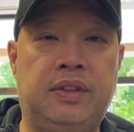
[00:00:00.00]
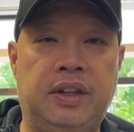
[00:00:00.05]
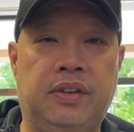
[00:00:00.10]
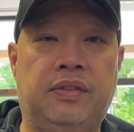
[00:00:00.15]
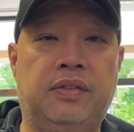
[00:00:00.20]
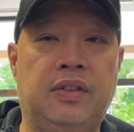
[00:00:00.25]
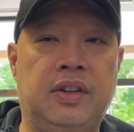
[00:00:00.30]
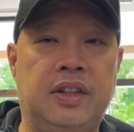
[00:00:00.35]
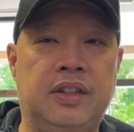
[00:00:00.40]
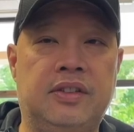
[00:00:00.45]

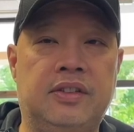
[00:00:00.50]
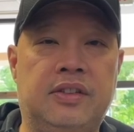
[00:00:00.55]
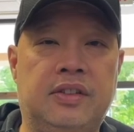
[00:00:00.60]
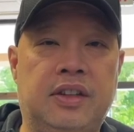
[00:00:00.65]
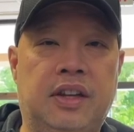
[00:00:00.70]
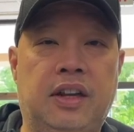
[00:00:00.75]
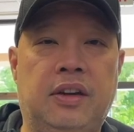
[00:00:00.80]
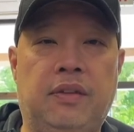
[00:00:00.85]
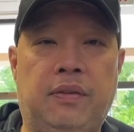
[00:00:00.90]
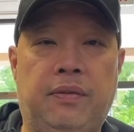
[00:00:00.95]
difference.
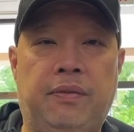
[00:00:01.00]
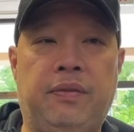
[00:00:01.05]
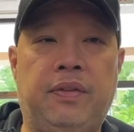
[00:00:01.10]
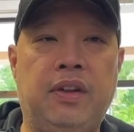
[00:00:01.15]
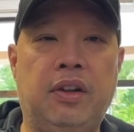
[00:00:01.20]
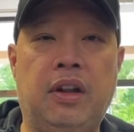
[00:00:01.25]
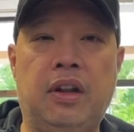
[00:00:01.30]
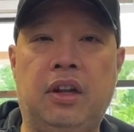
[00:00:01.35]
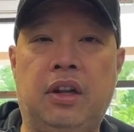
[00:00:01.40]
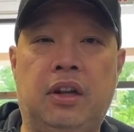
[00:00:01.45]
It'll
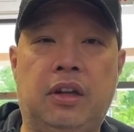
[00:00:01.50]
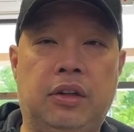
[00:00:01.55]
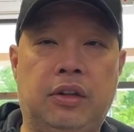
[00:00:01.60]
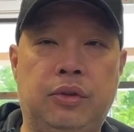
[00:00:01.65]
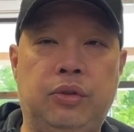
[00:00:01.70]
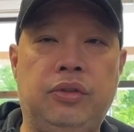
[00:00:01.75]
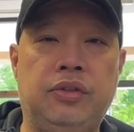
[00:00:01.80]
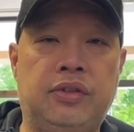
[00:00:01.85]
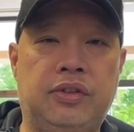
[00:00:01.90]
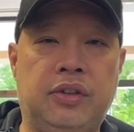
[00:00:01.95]
feel a little
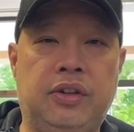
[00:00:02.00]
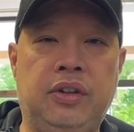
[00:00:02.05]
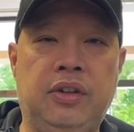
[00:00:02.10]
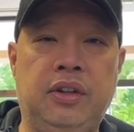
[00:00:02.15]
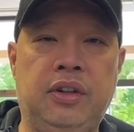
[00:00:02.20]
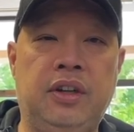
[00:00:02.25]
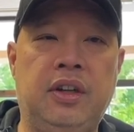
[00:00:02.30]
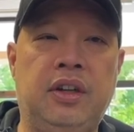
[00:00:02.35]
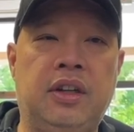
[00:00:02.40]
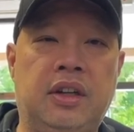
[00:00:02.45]
looser.